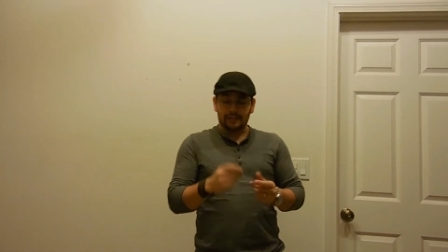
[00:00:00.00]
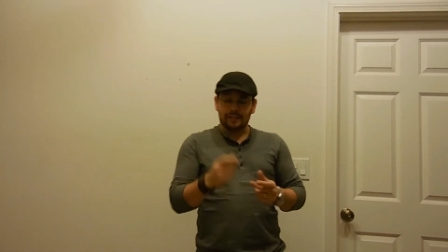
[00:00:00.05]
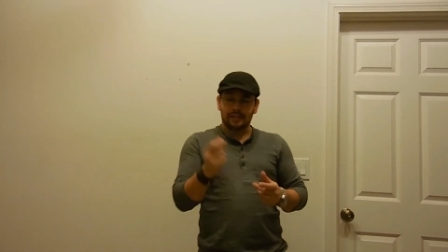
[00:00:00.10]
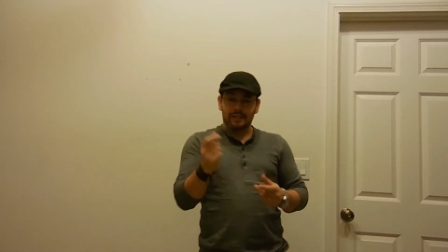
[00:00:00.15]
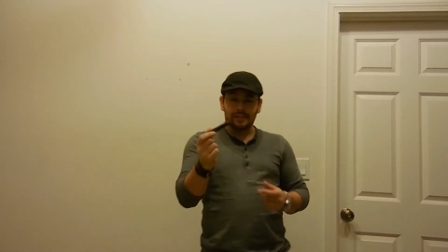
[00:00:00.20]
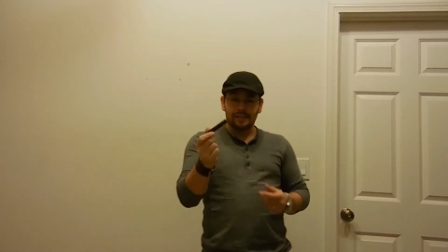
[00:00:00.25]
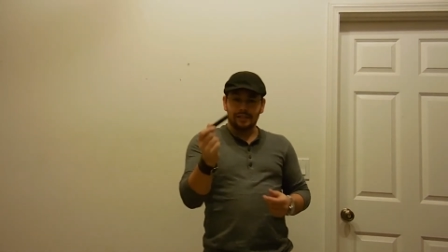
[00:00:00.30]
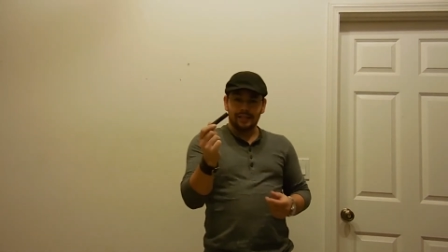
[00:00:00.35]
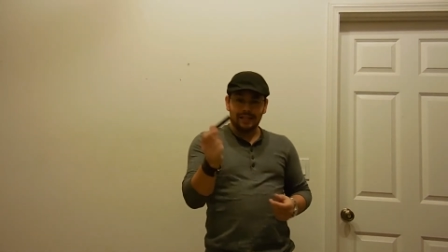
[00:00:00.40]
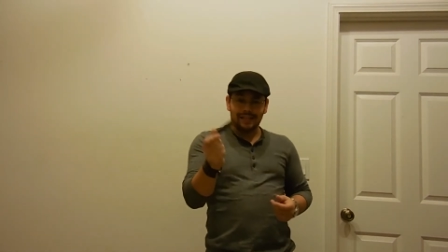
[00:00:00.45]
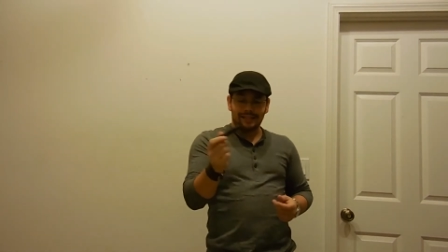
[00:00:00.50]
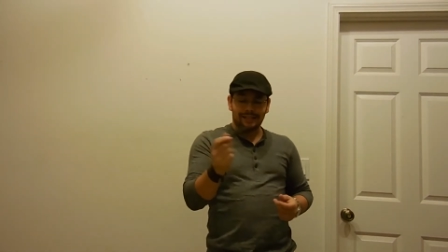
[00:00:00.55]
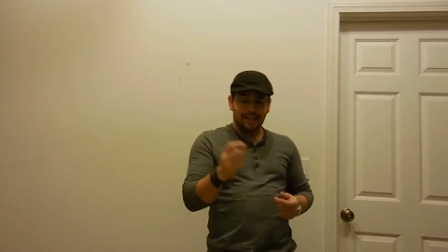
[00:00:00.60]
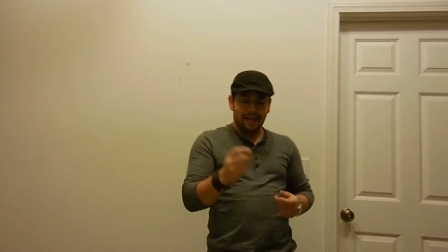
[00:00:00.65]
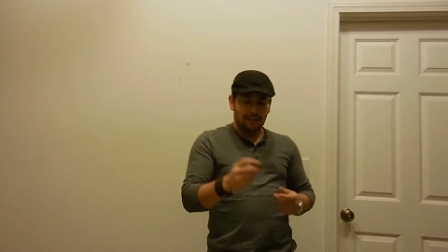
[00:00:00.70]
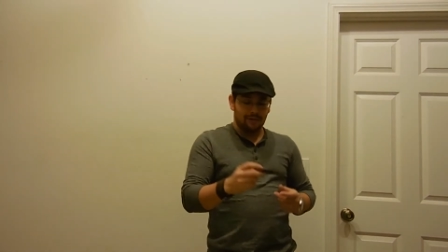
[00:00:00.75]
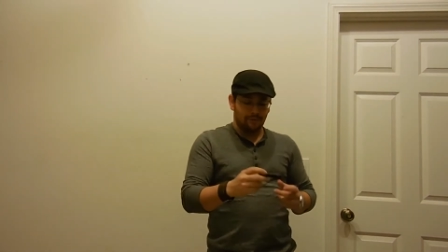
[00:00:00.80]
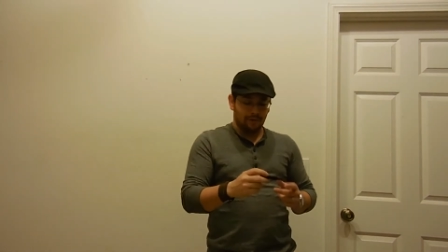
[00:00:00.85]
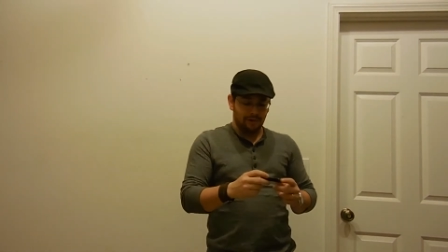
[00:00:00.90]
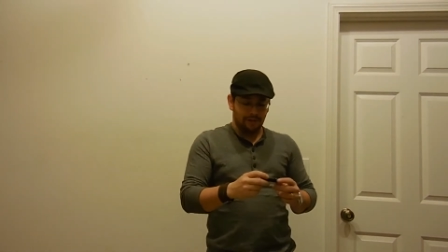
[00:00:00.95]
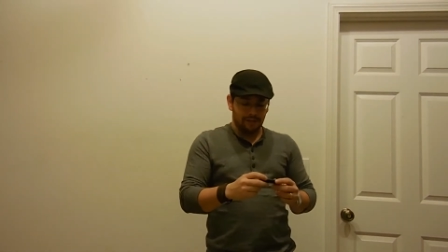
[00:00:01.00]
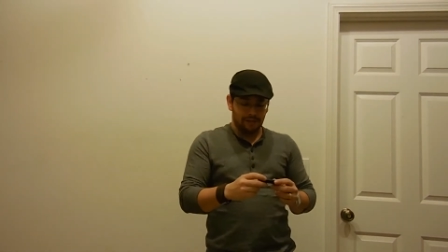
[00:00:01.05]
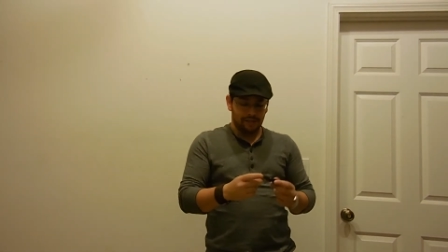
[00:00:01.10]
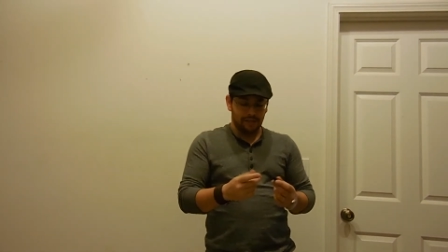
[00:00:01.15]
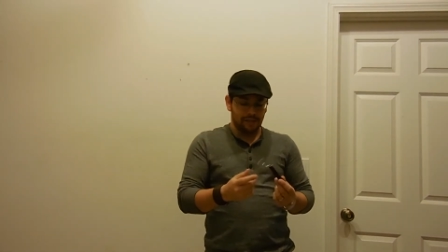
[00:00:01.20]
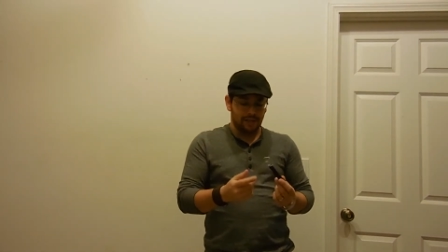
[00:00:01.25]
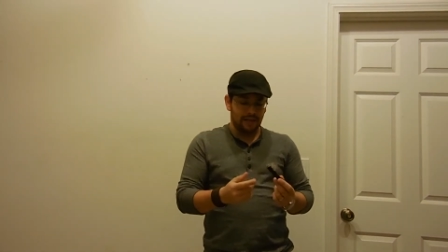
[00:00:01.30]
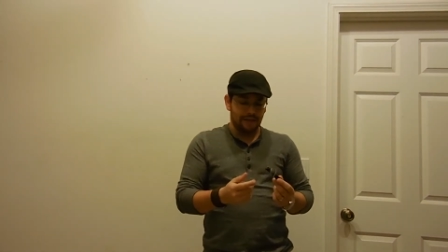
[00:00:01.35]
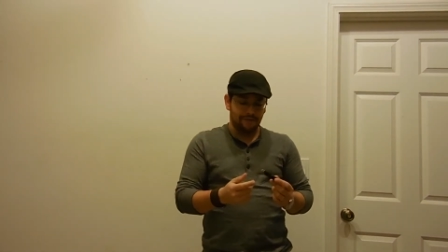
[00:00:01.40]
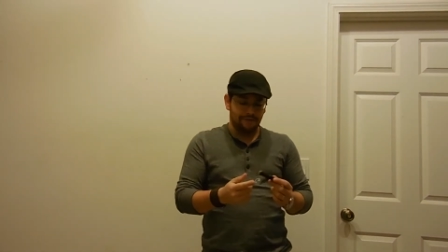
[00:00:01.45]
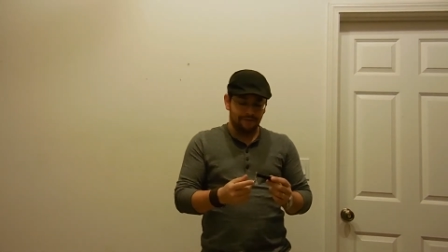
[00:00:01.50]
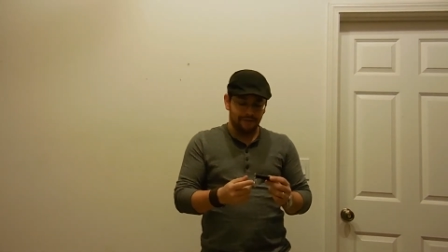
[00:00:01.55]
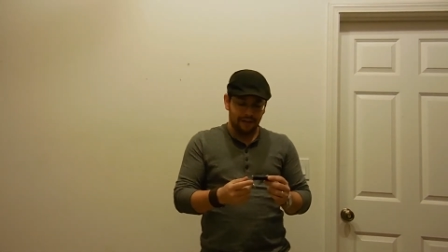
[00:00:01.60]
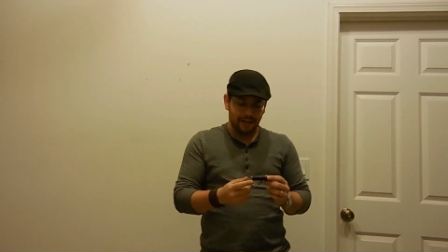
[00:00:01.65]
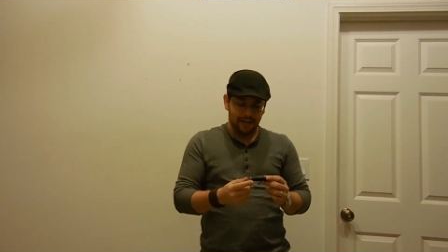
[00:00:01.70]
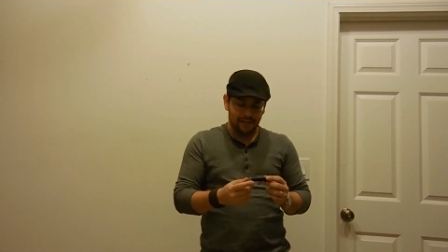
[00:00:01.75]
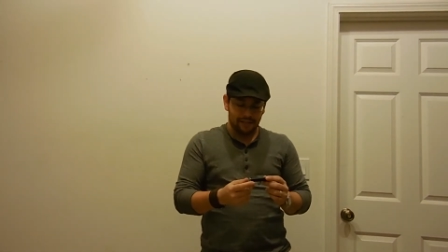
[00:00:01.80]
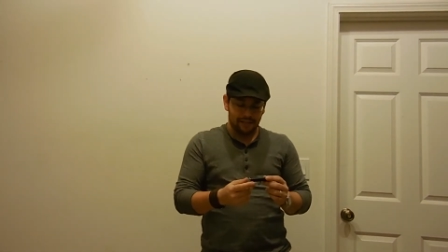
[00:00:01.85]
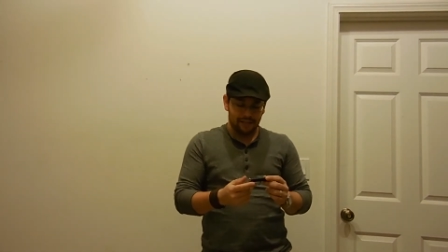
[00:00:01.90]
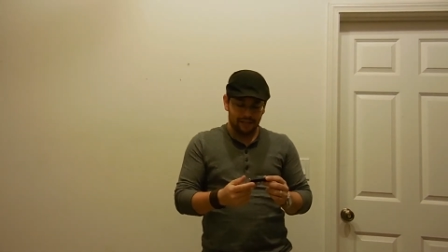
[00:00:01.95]
This isn't the exact one. This is a
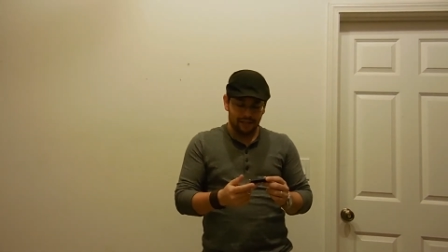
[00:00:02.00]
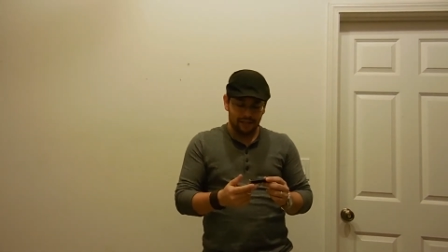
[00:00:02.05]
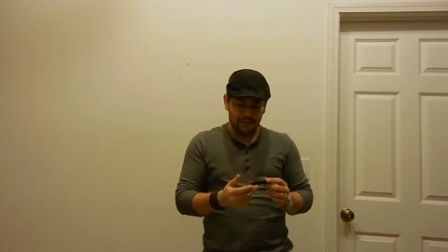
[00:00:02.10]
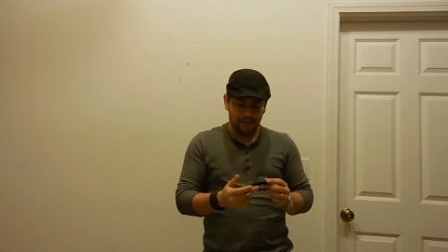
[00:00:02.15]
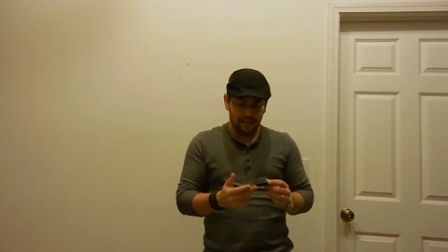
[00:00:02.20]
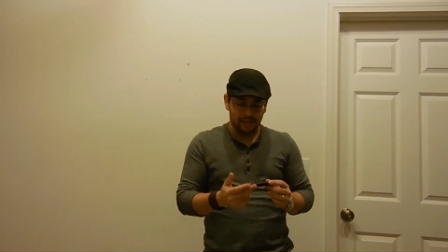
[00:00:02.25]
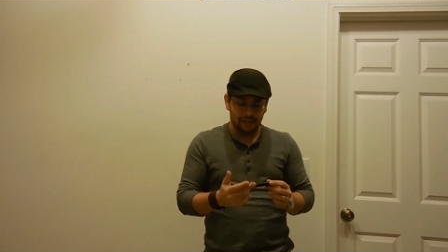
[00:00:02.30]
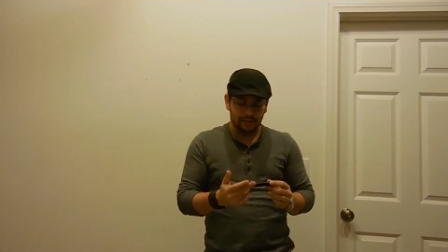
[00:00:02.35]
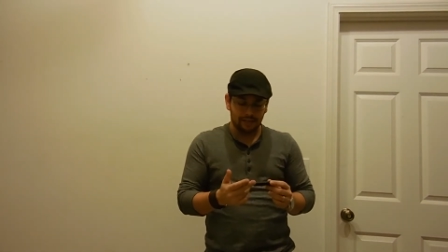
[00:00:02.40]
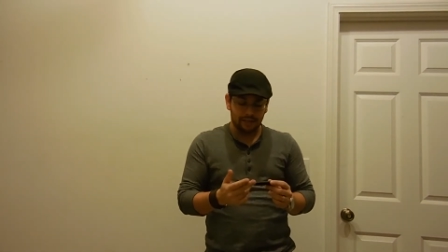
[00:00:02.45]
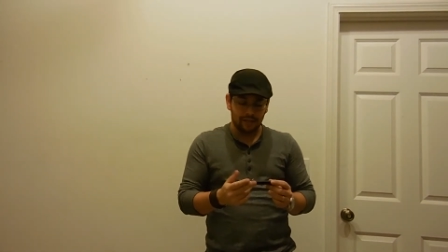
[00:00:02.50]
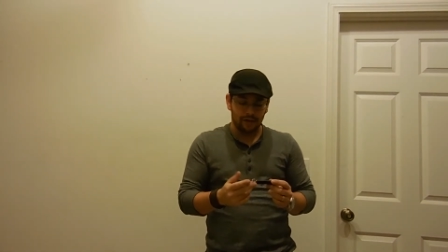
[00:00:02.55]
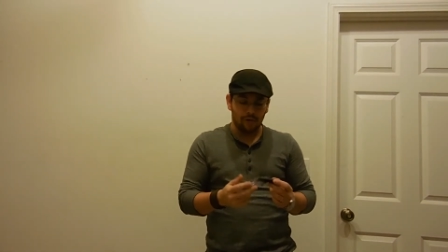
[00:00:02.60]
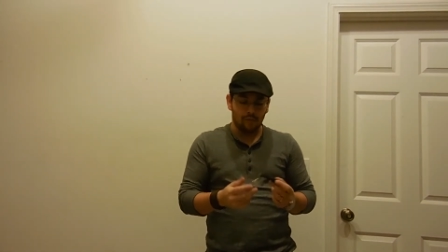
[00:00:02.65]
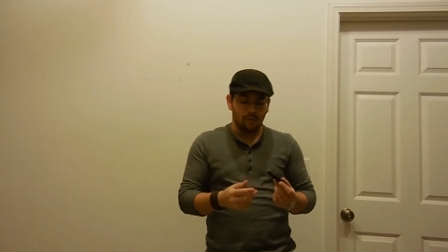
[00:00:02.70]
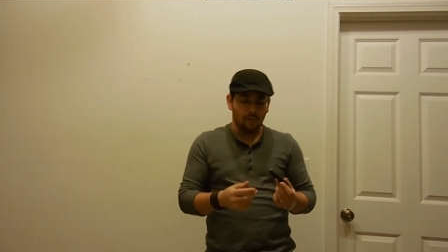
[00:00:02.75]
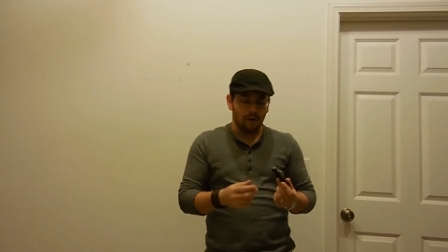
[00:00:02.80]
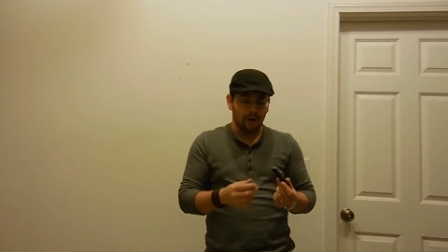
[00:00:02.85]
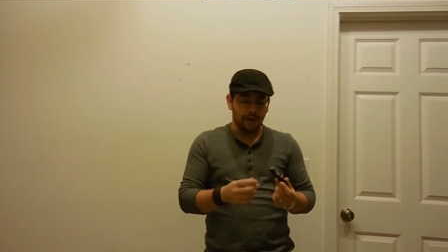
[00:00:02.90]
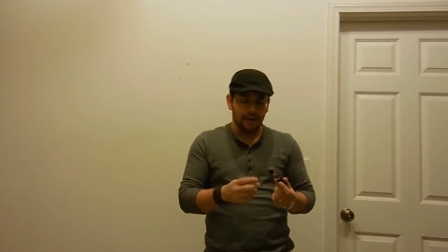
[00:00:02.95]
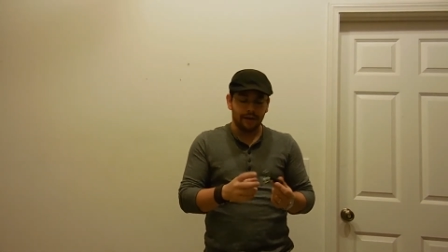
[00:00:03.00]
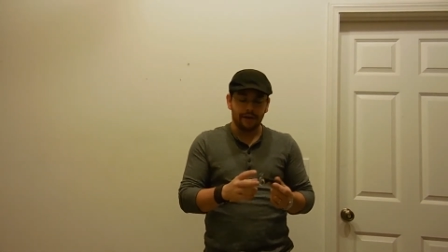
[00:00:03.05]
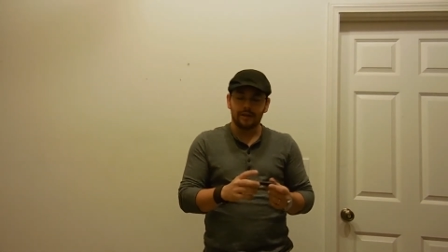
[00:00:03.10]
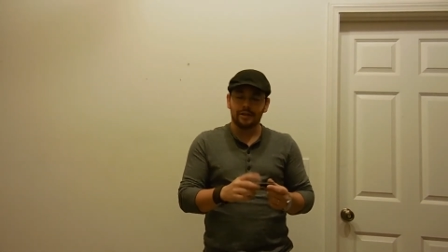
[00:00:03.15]
Phoenix LDO1.